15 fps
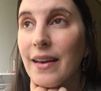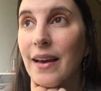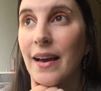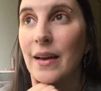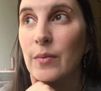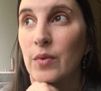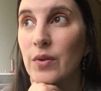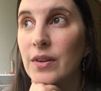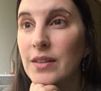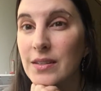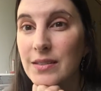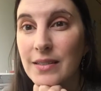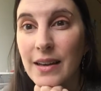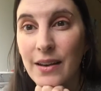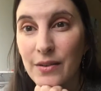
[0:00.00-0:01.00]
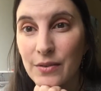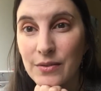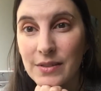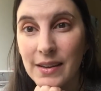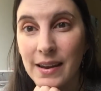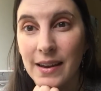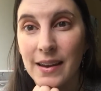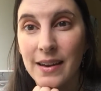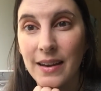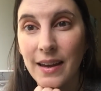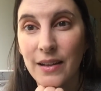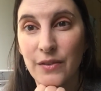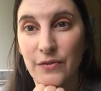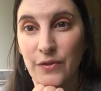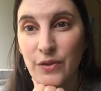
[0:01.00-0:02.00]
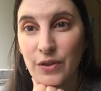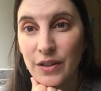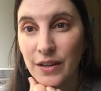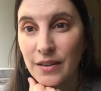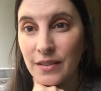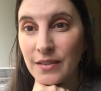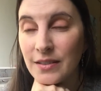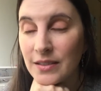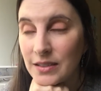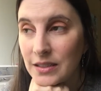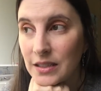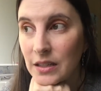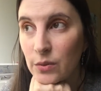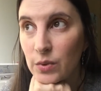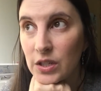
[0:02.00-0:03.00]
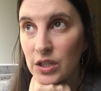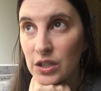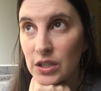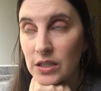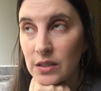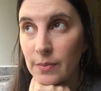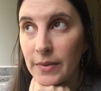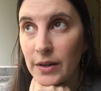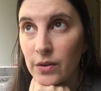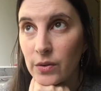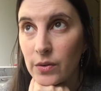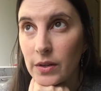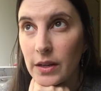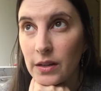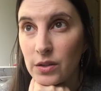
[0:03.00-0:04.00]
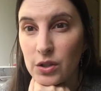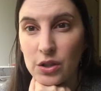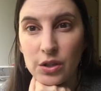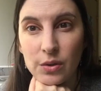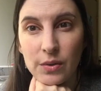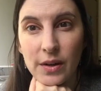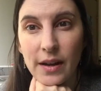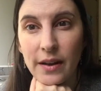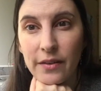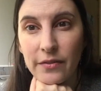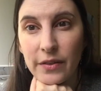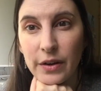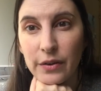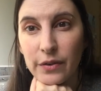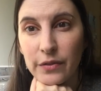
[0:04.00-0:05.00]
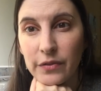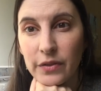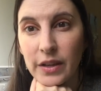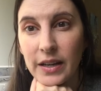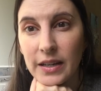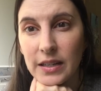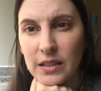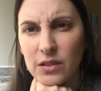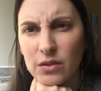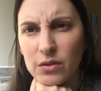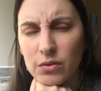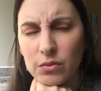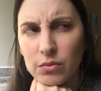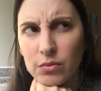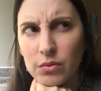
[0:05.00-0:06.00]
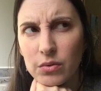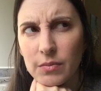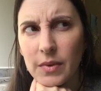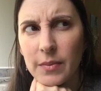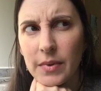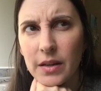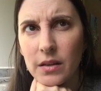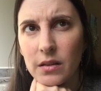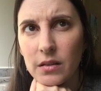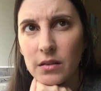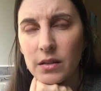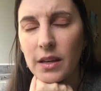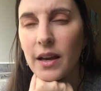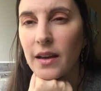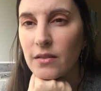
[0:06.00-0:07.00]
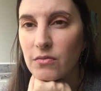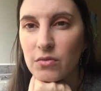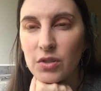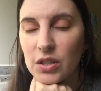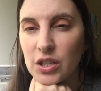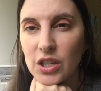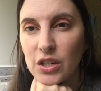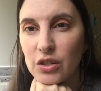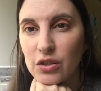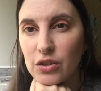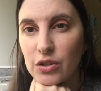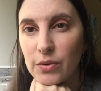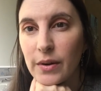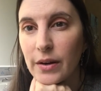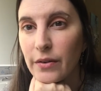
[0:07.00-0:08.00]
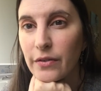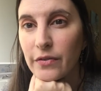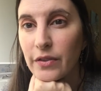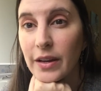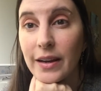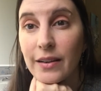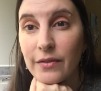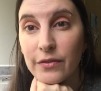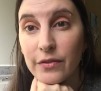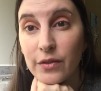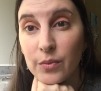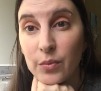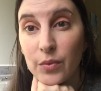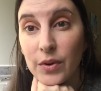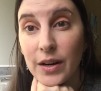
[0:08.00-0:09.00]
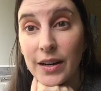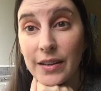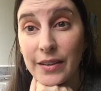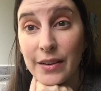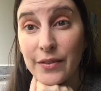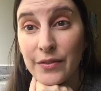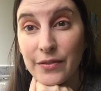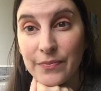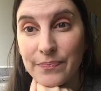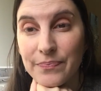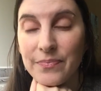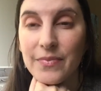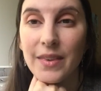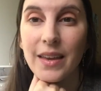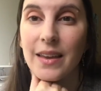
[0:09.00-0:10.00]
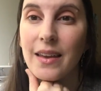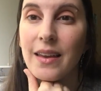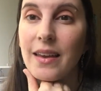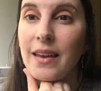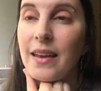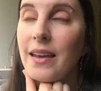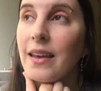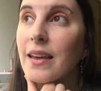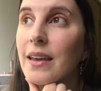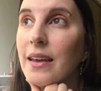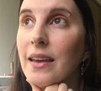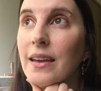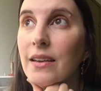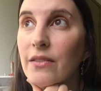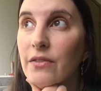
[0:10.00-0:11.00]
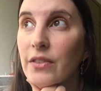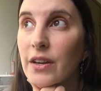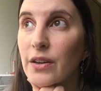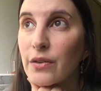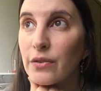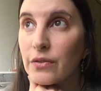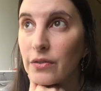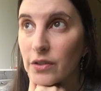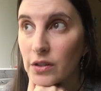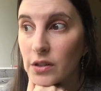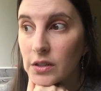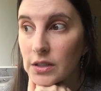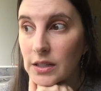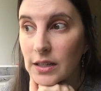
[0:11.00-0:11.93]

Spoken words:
I'm going to San Jose, California, which is about a 2.5 hour flight, or maybe, yeah, just under a 2 hour flight from where I live in Vancouver.